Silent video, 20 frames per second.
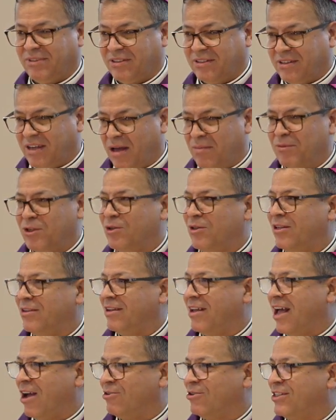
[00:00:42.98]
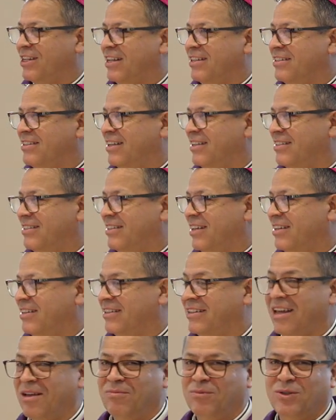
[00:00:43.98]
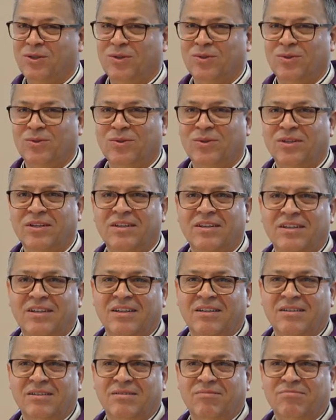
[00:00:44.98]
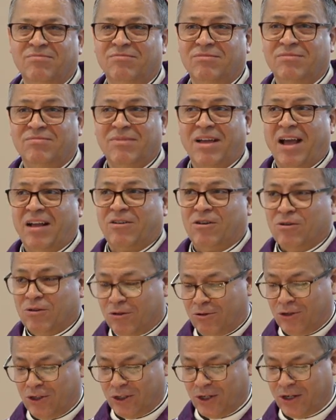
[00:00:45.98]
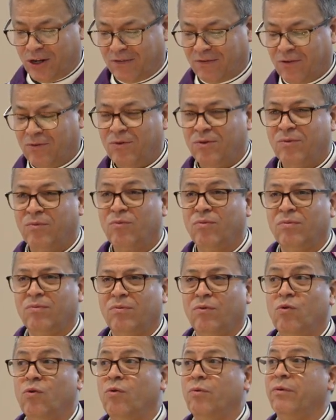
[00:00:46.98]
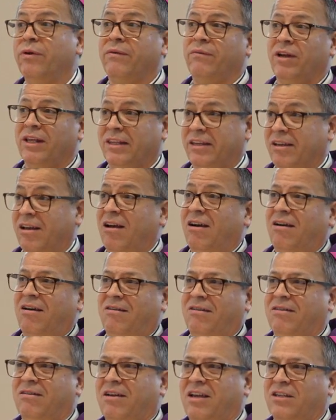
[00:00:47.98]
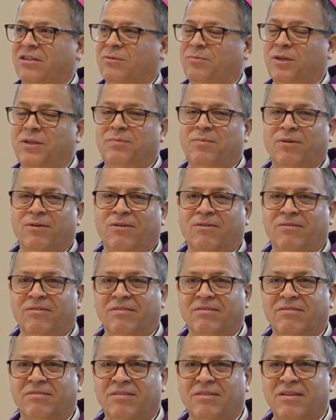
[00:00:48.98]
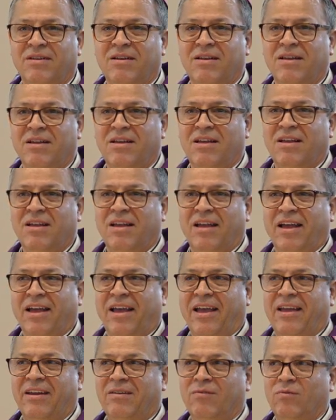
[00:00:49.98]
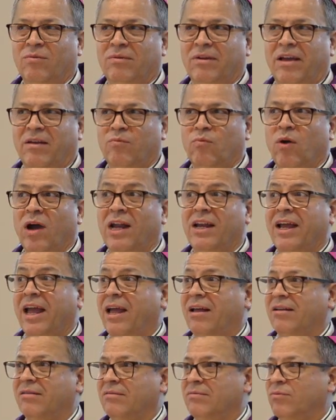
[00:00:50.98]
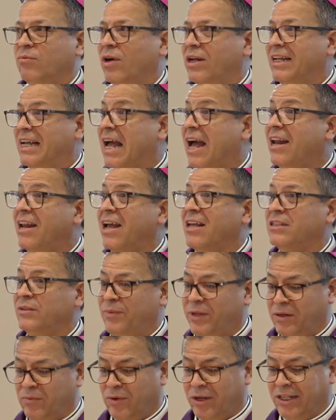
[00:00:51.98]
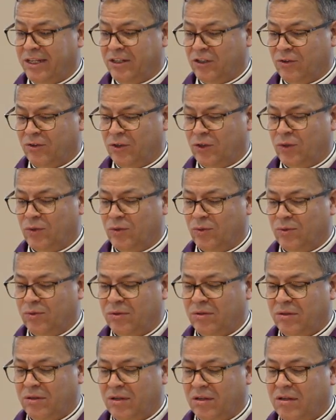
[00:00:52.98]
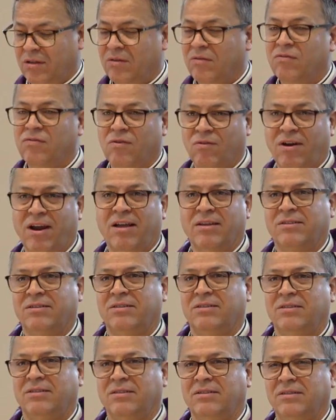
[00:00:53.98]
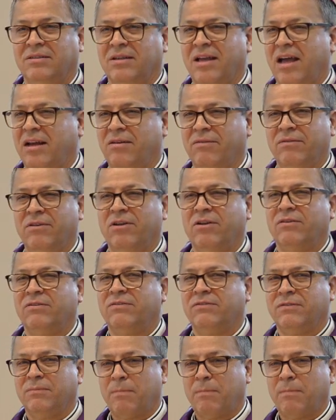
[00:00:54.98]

come to our senses and come to a conclusion of who we really are as people and what God has been willing to do for us out of love.